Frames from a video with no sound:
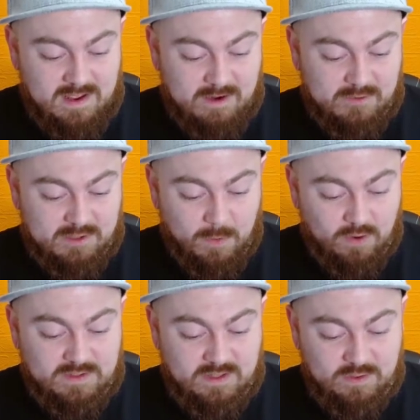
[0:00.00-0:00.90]
In
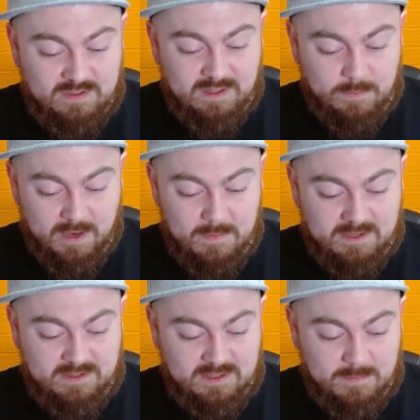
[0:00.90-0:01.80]
response, the New Zealand Prime
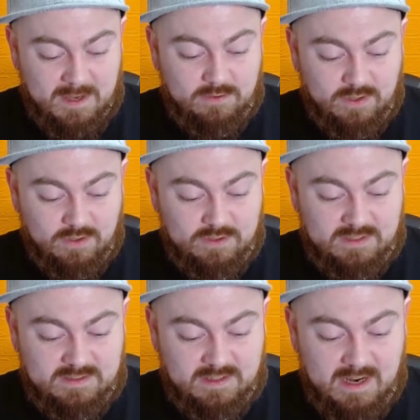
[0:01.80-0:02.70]
Minister smiled and
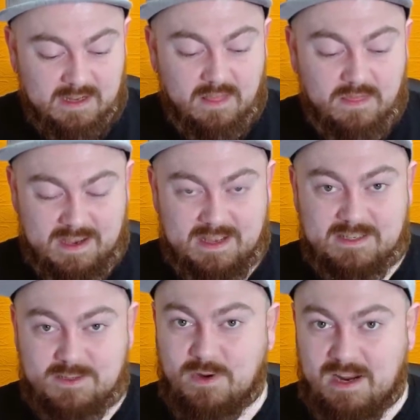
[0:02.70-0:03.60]
nodded, saying, "That
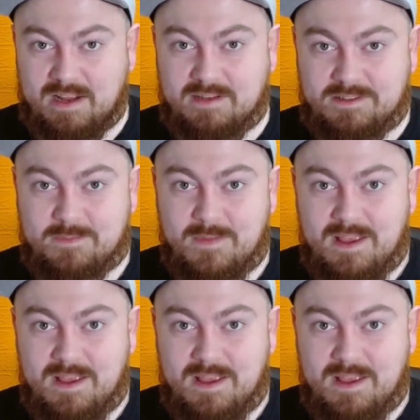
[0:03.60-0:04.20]
is what it is."